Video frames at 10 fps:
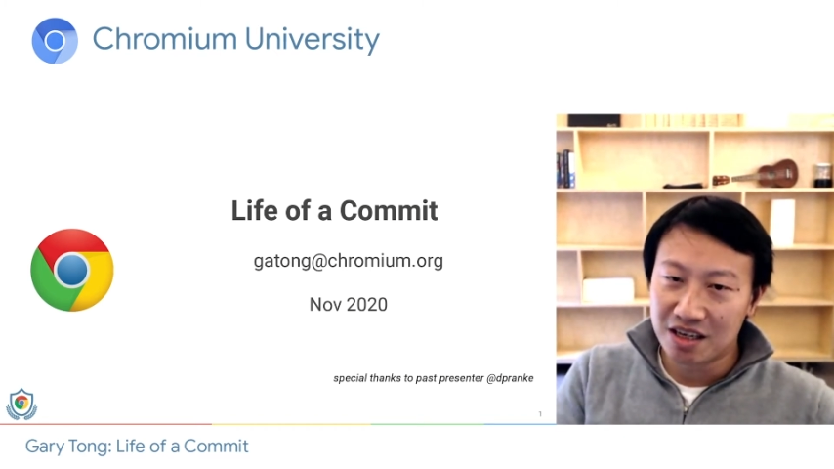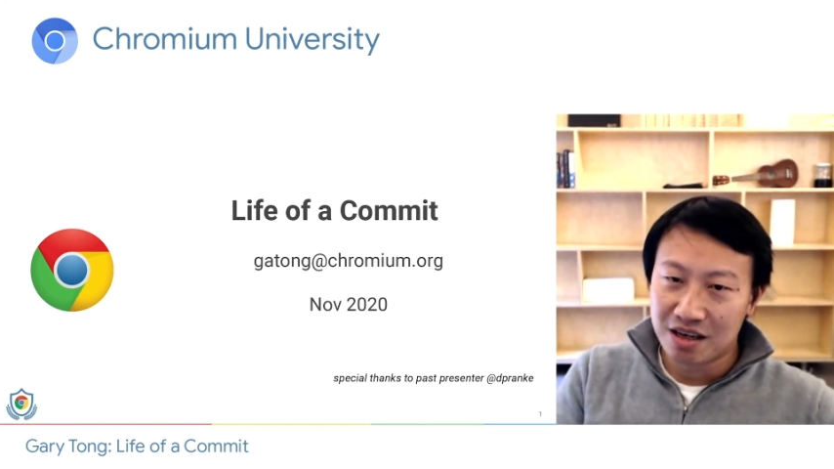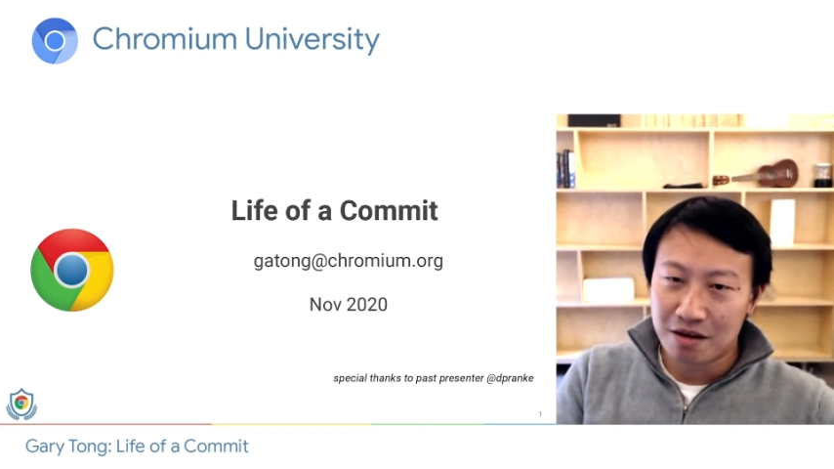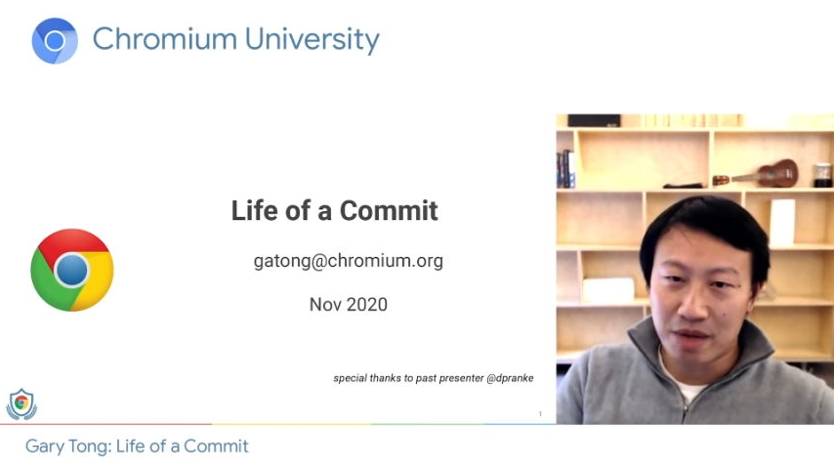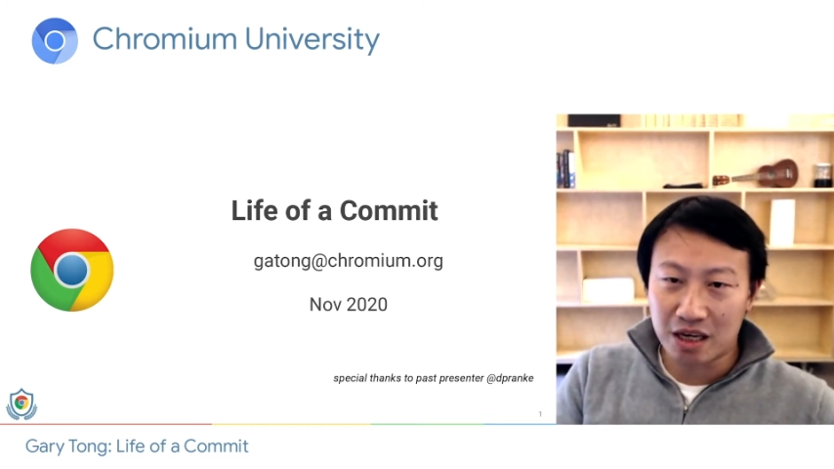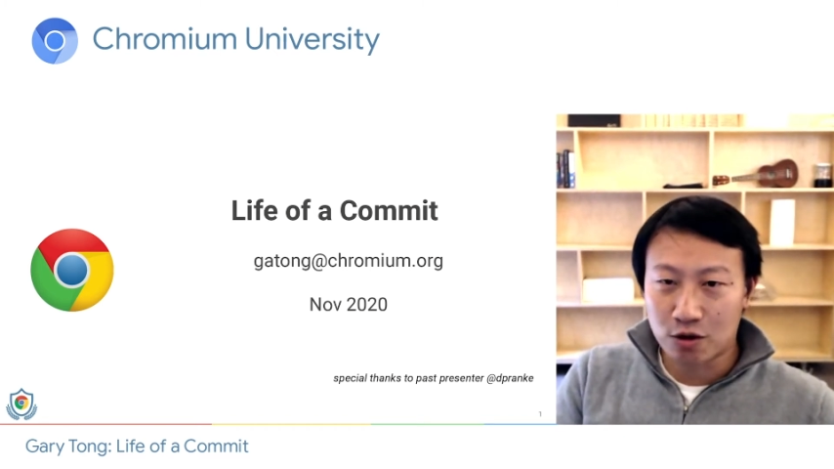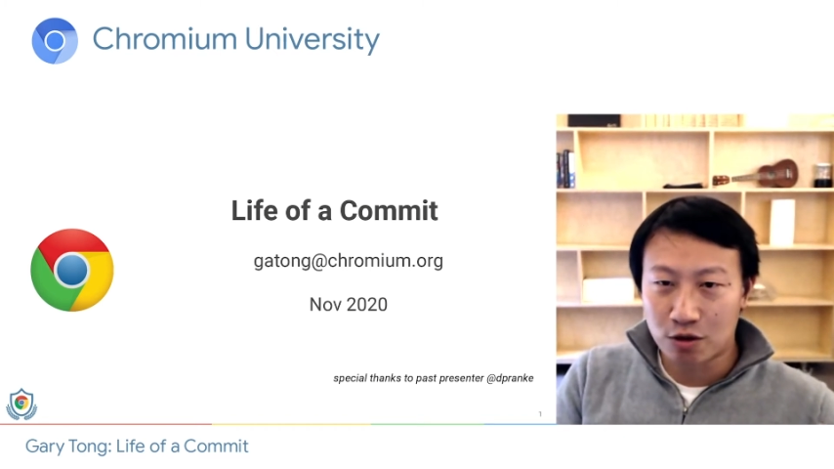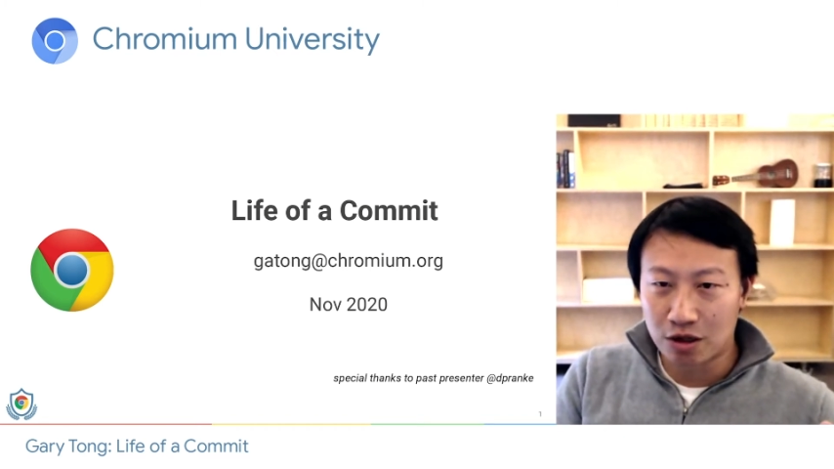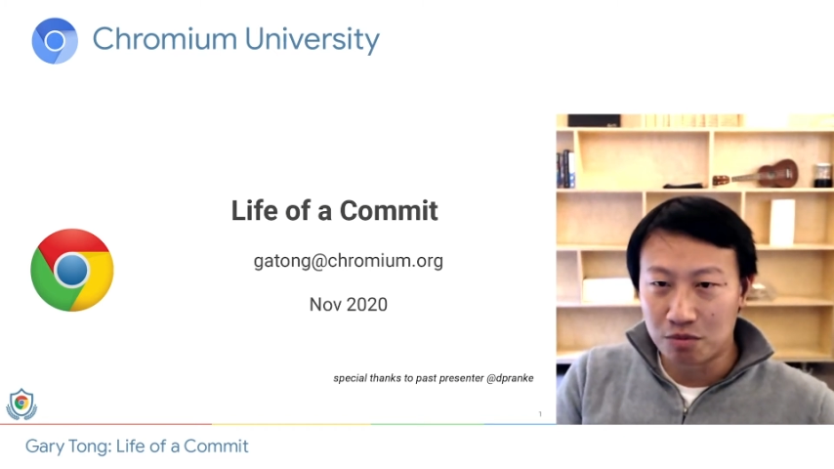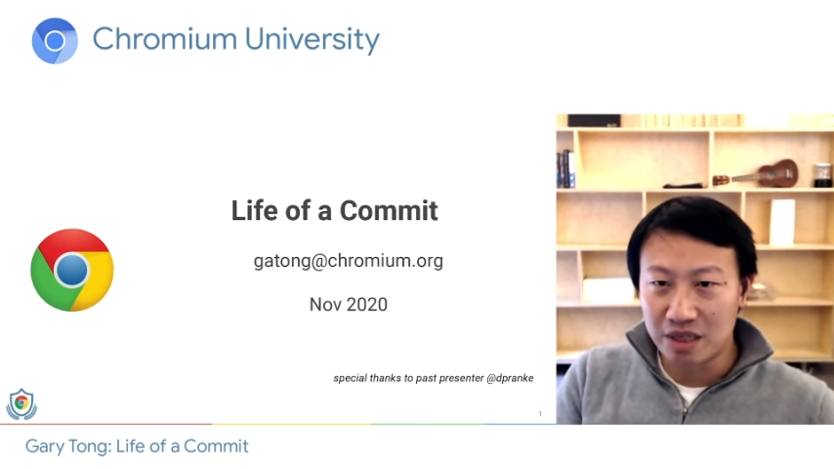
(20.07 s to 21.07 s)
make
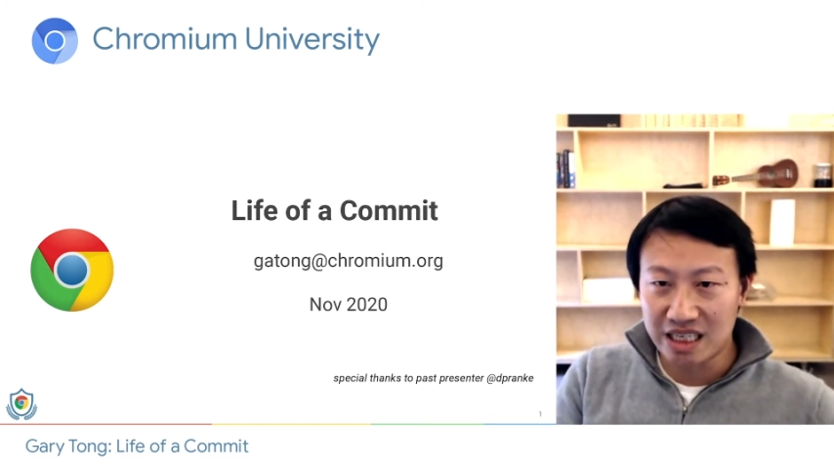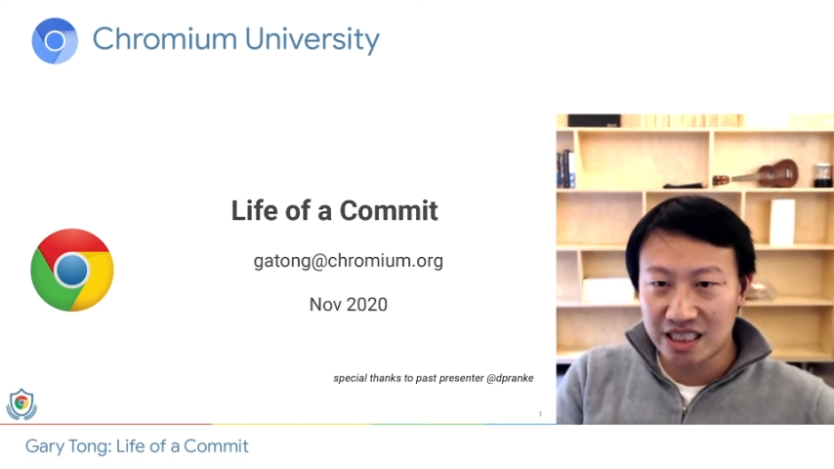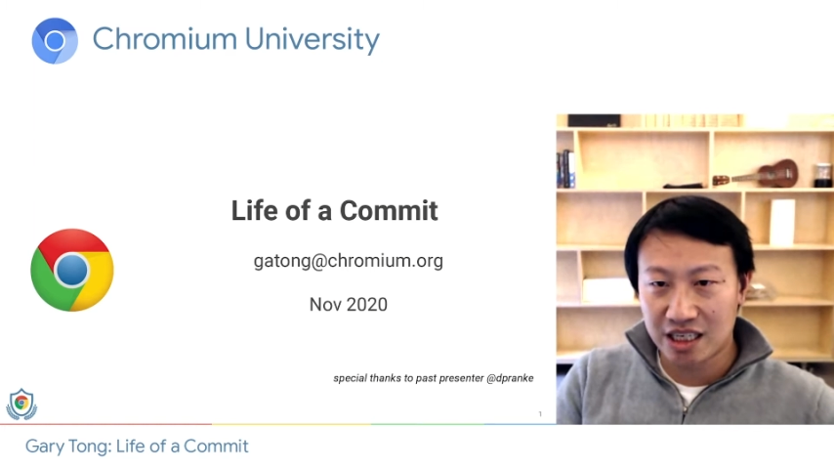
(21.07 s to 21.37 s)
Chrome easy to